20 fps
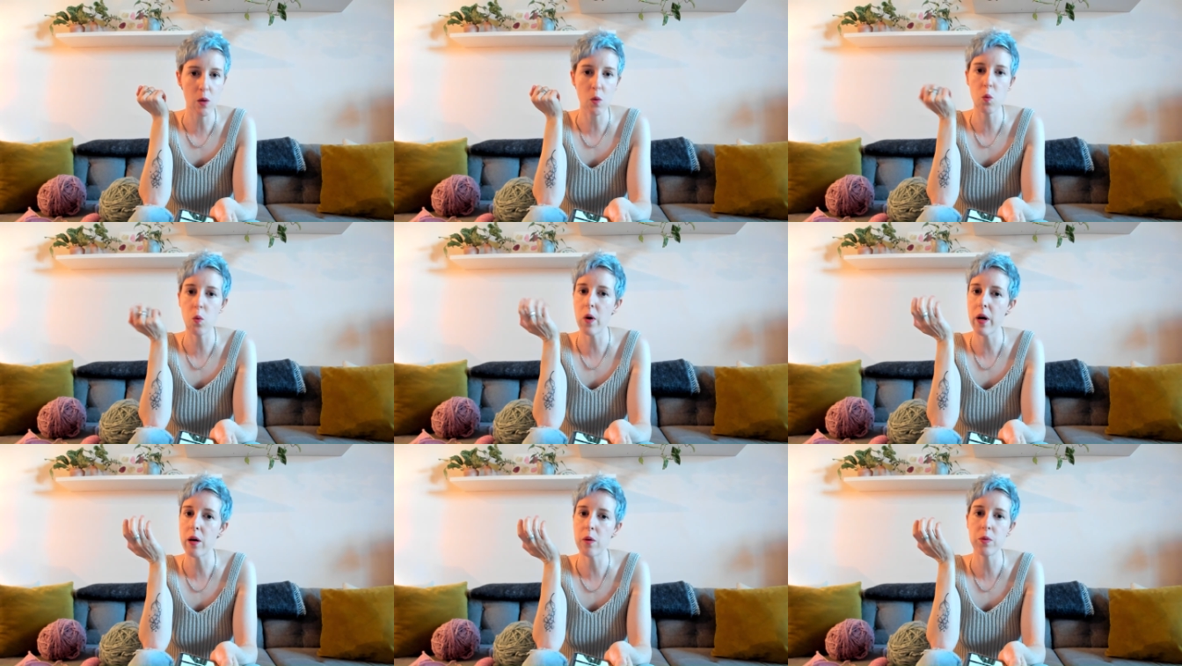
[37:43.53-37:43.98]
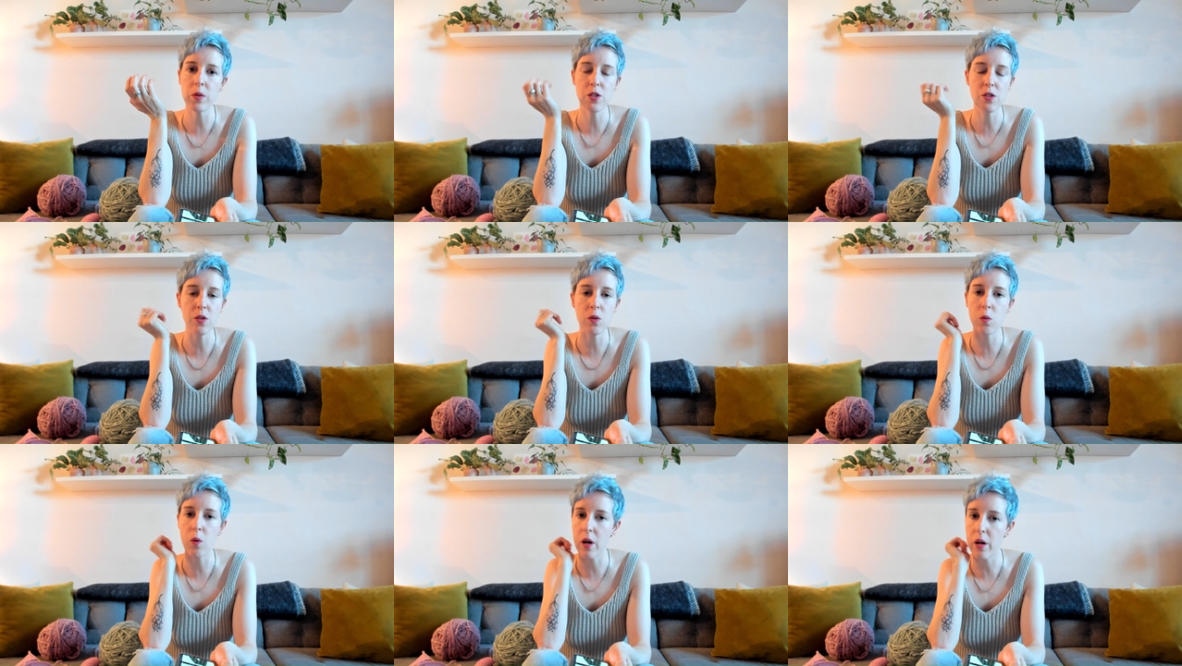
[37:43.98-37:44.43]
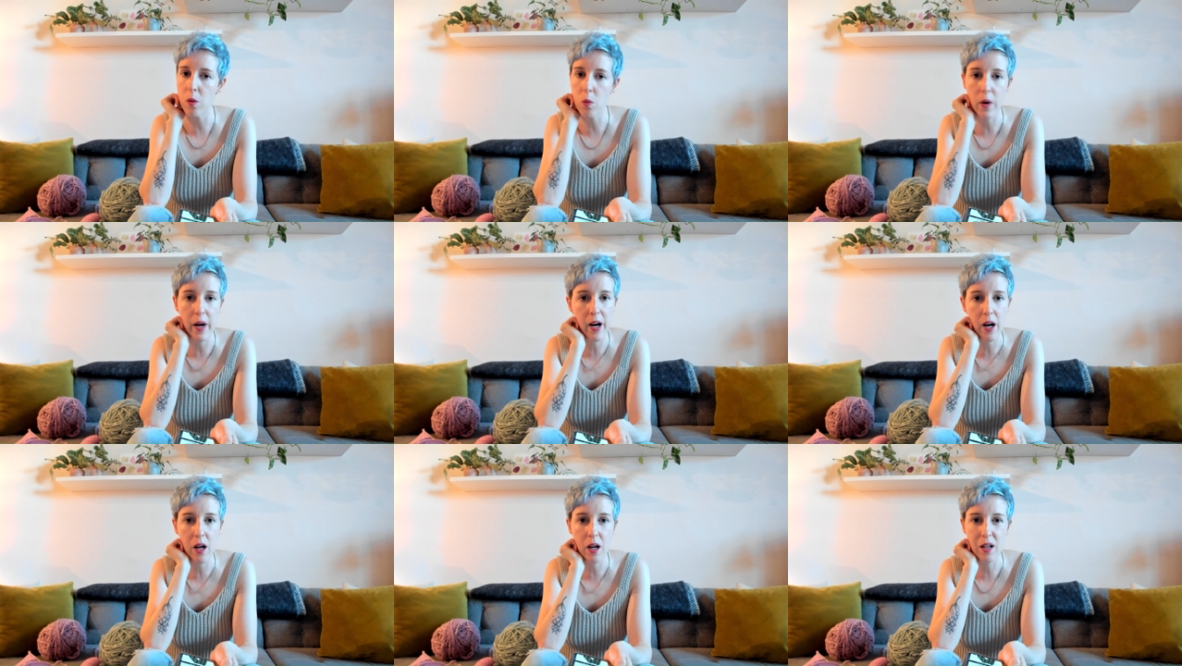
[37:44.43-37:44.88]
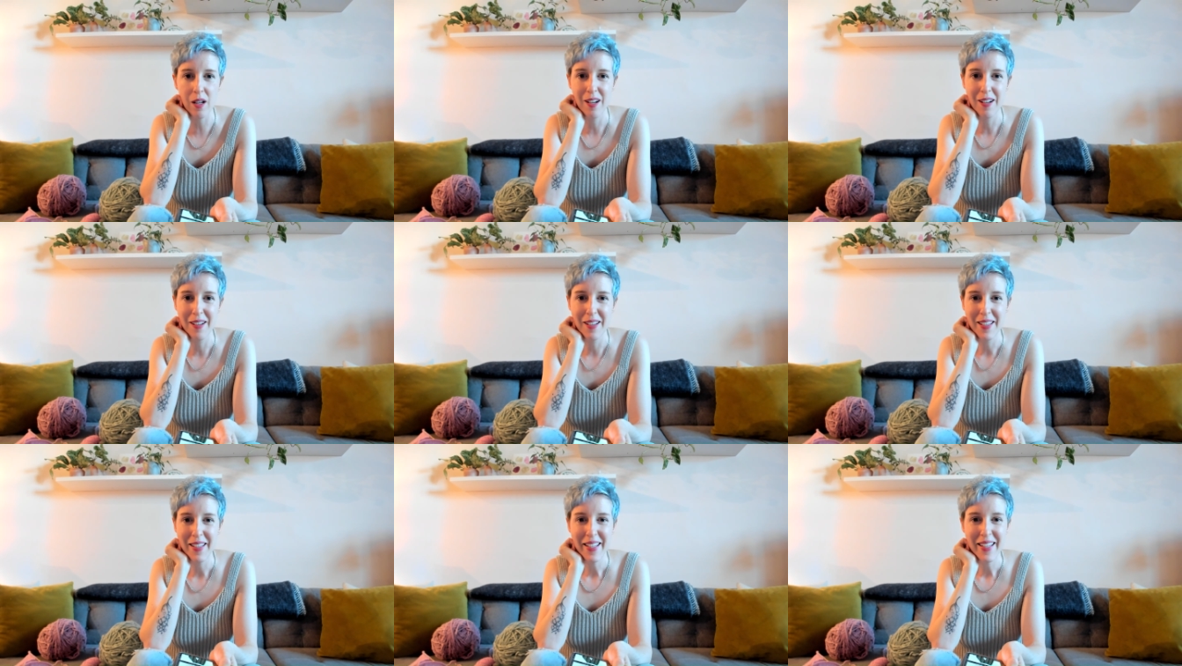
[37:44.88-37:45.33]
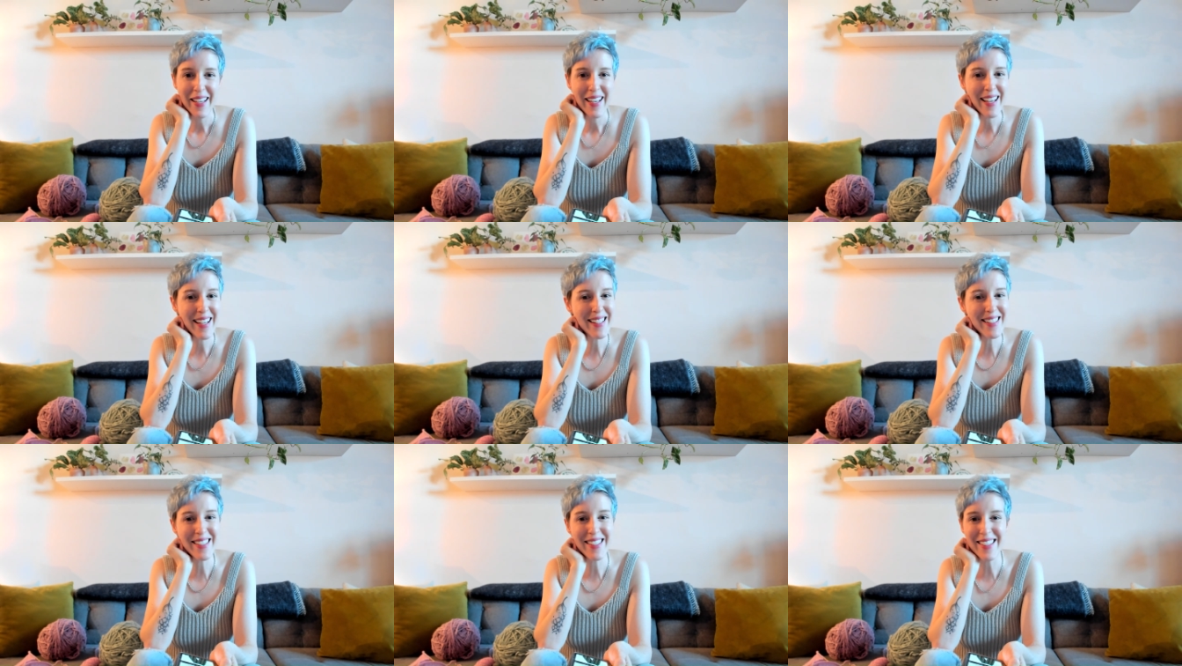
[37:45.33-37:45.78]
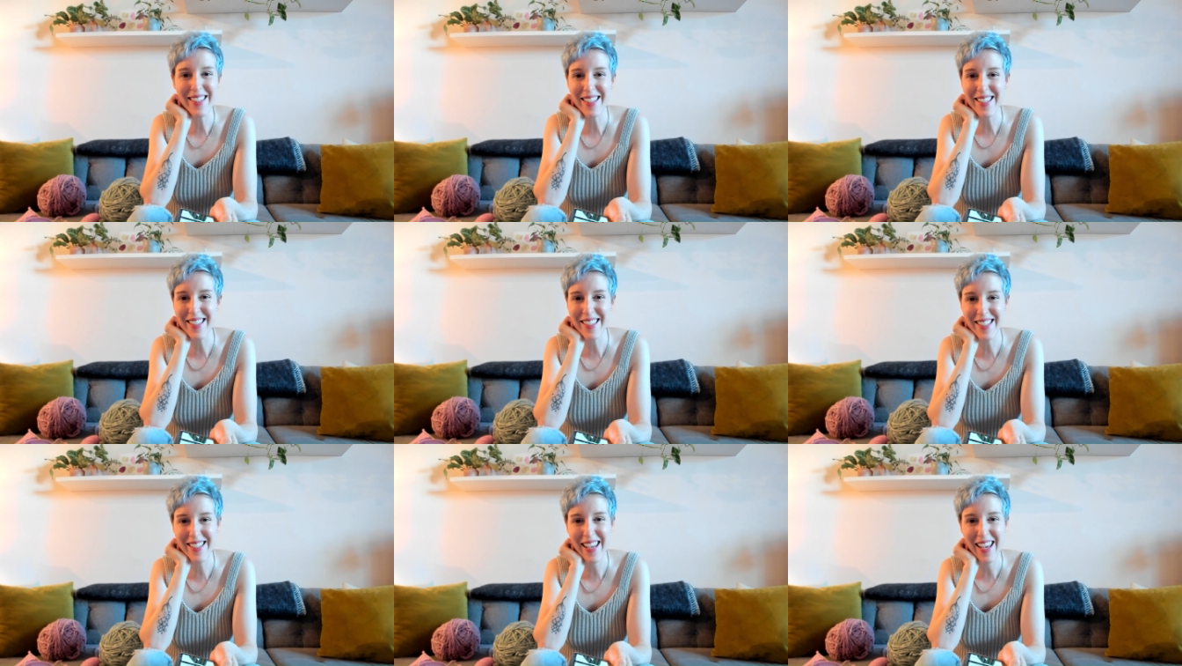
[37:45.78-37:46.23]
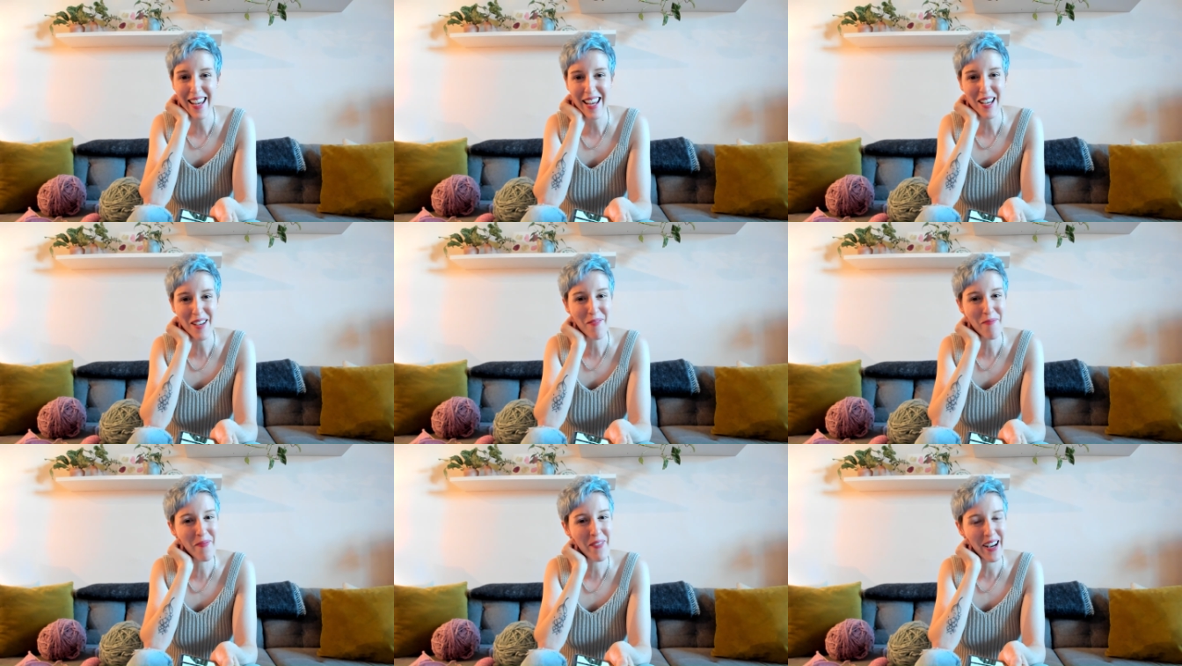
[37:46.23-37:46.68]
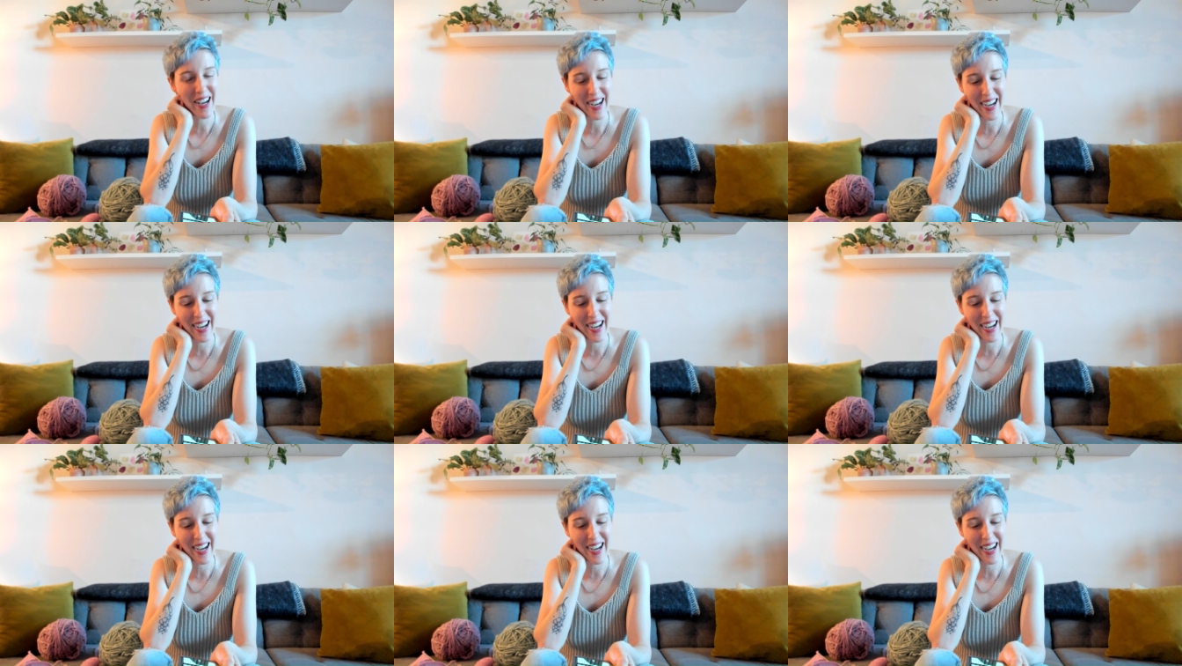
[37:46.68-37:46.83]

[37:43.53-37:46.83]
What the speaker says: Wear what you want to wear. It's the same,